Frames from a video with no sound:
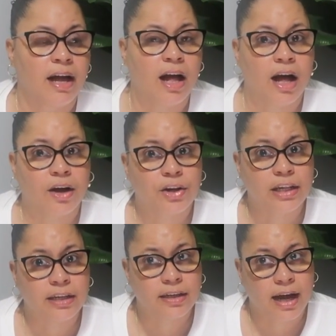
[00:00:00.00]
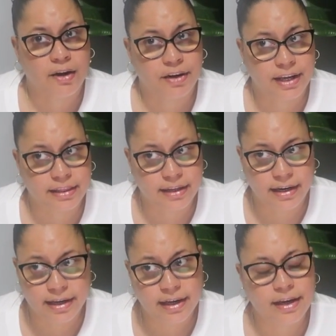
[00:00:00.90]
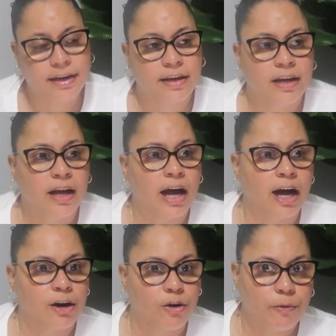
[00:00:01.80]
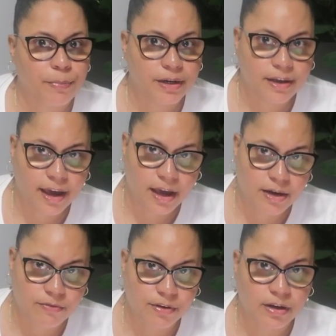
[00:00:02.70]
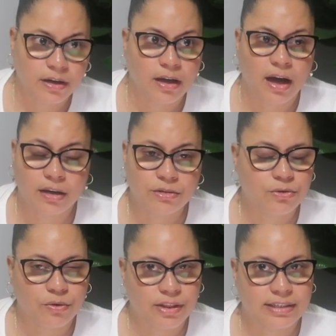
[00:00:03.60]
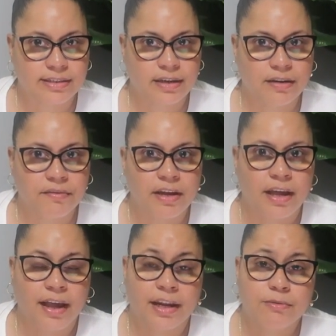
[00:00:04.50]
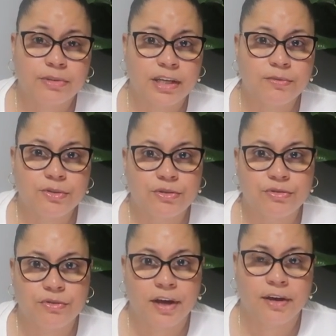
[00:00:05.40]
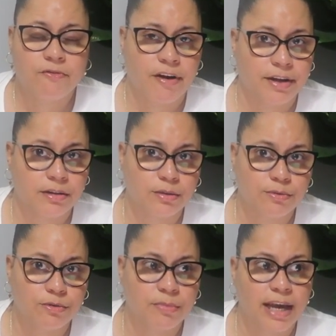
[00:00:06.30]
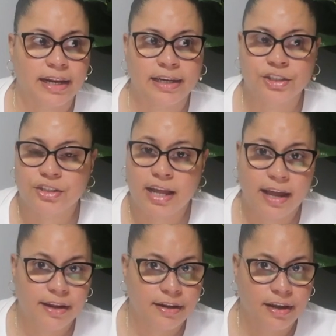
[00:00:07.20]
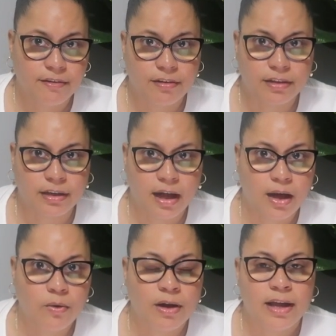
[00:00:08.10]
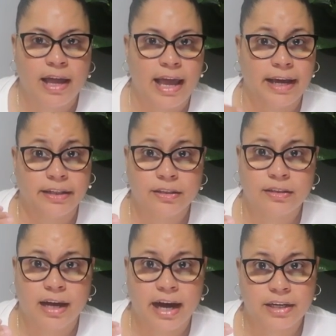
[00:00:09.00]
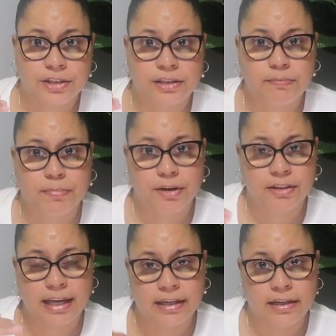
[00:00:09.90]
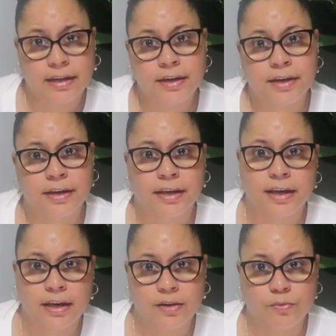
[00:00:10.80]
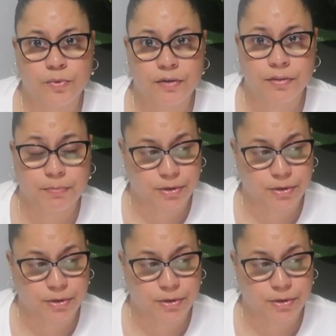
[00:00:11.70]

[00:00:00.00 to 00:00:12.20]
how to get the link, how to open Canva, how to do all that stuff. And I was able to do that right in Loom, and I just edit everything out and actually put that link in with the